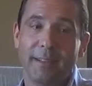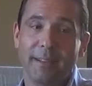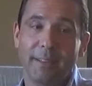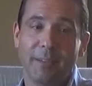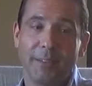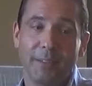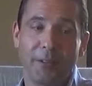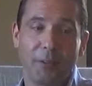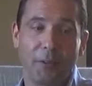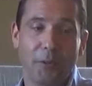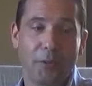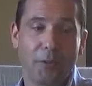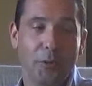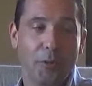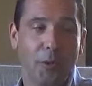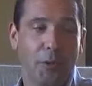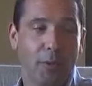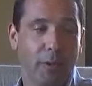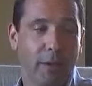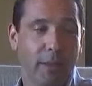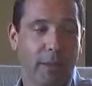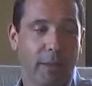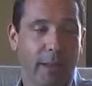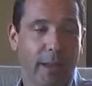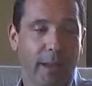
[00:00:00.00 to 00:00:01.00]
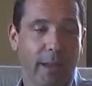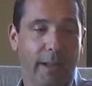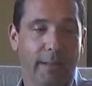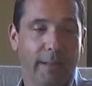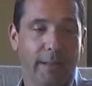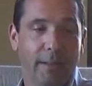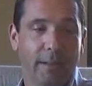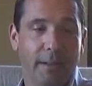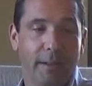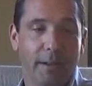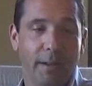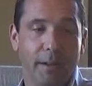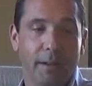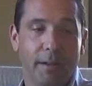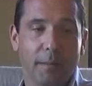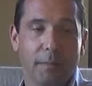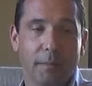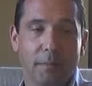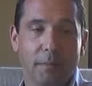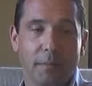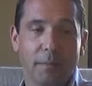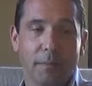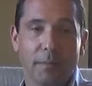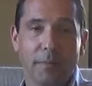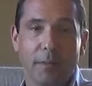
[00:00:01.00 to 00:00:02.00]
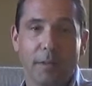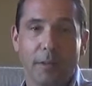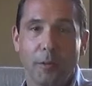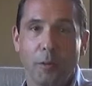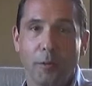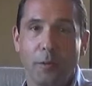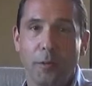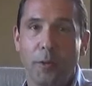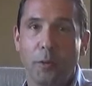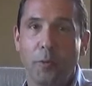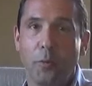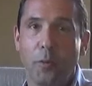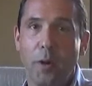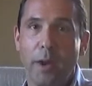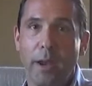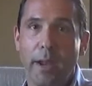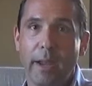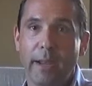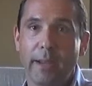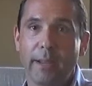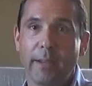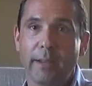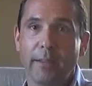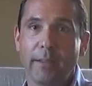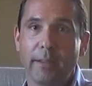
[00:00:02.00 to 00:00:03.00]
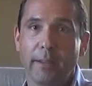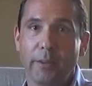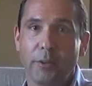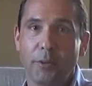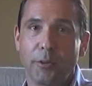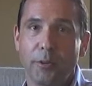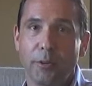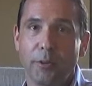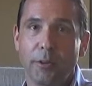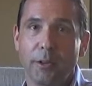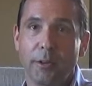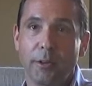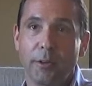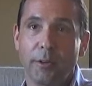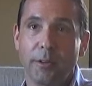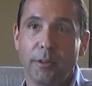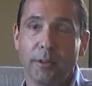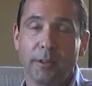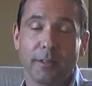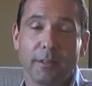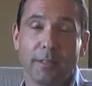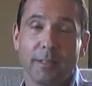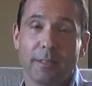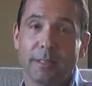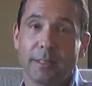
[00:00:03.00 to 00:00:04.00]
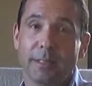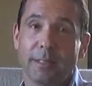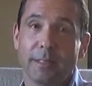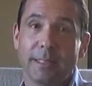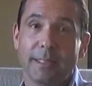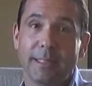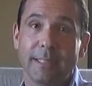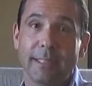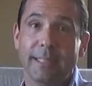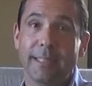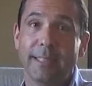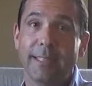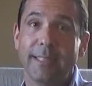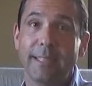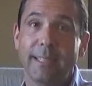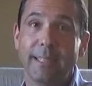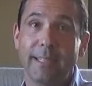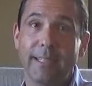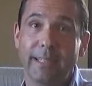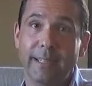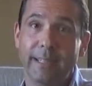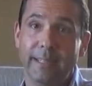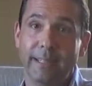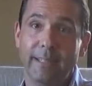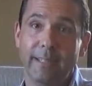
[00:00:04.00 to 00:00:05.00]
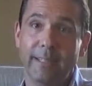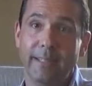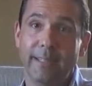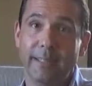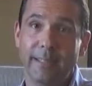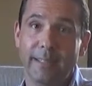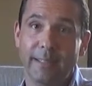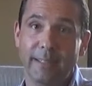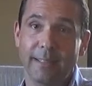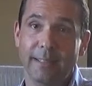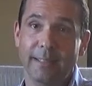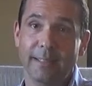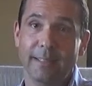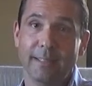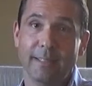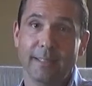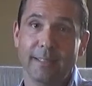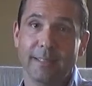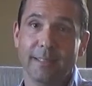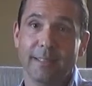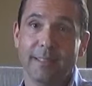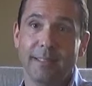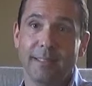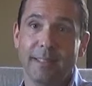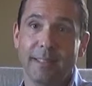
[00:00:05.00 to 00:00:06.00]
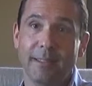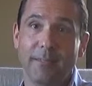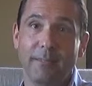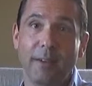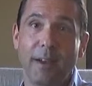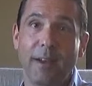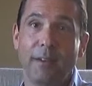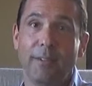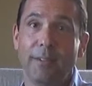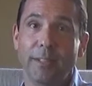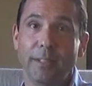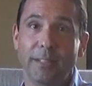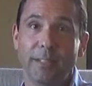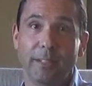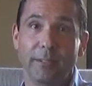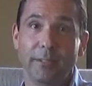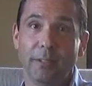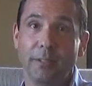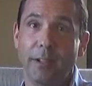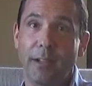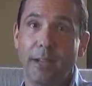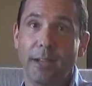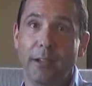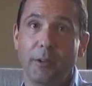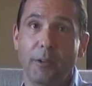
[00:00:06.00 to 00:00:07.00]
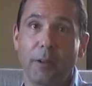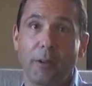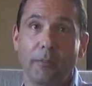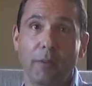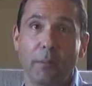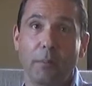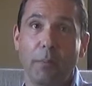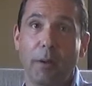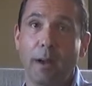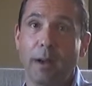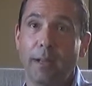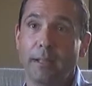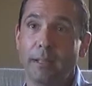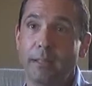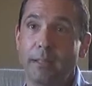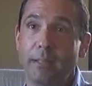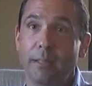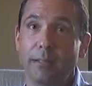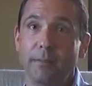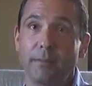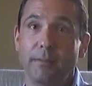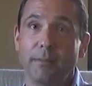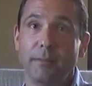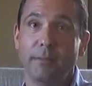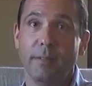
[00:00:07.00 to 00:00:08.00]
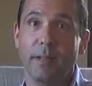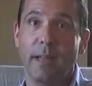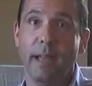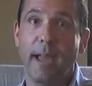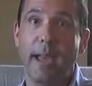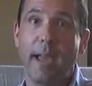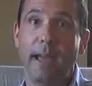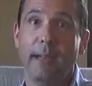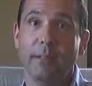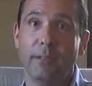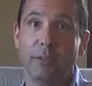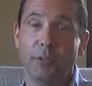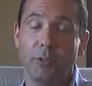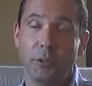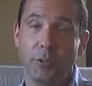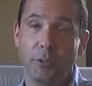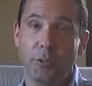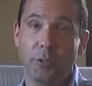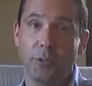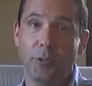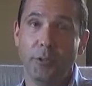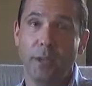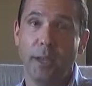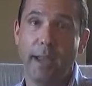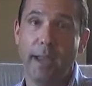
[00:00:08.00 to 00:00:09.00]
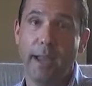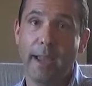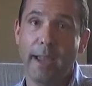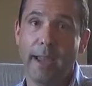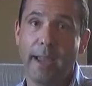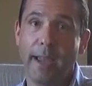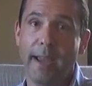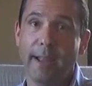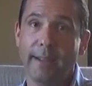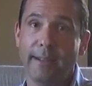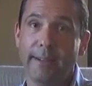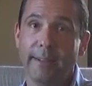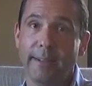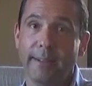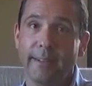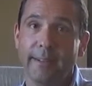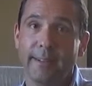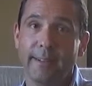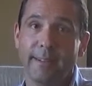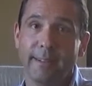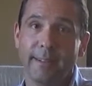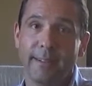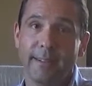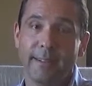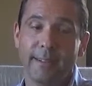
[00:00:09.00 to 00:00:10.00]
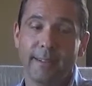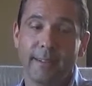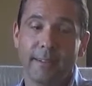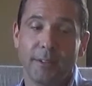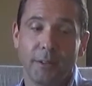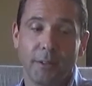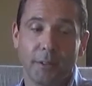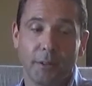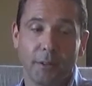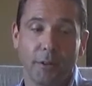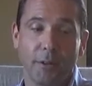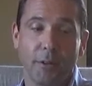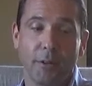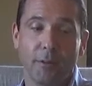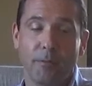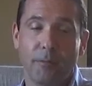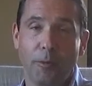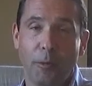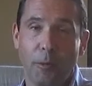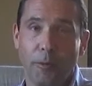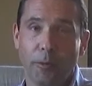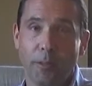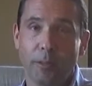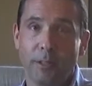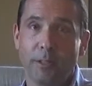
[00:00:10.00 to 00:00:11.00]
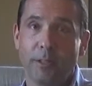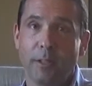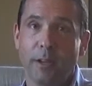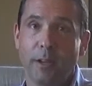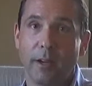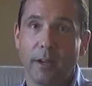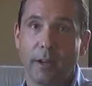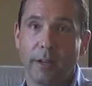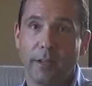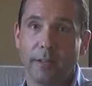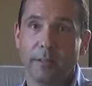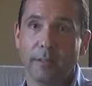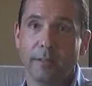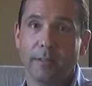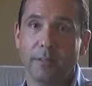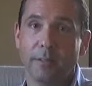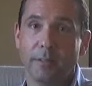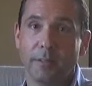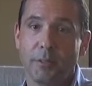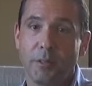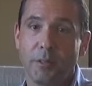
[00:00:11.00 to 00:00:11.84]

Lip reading: knowing that the only way that you're going to succeed is if every single day you have a positive attitude and you're focused on,